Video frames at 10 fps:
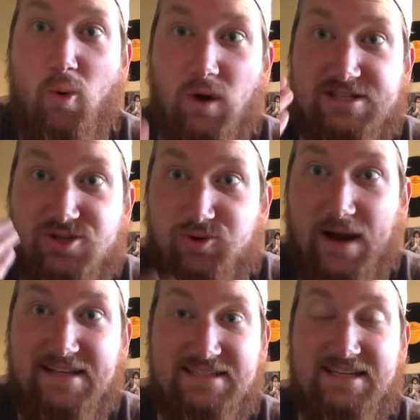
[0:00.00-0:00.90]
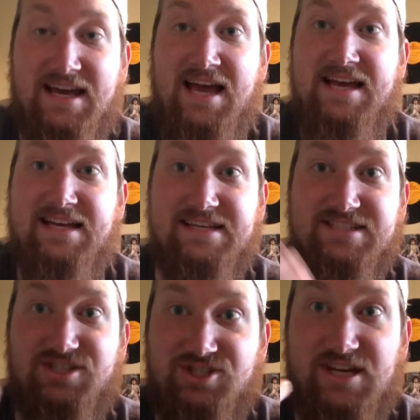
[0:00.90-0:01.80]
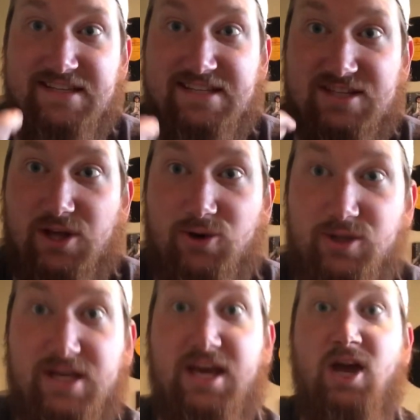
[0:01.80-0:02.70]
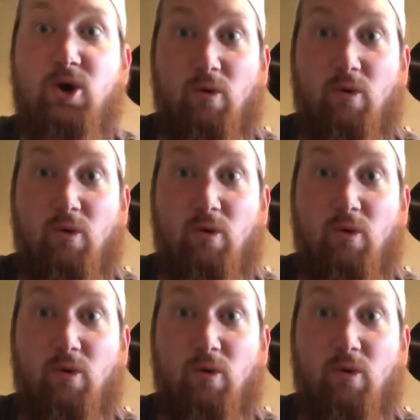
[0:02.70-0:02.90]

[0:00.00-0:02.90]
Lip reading: what's crazy is Jesus literally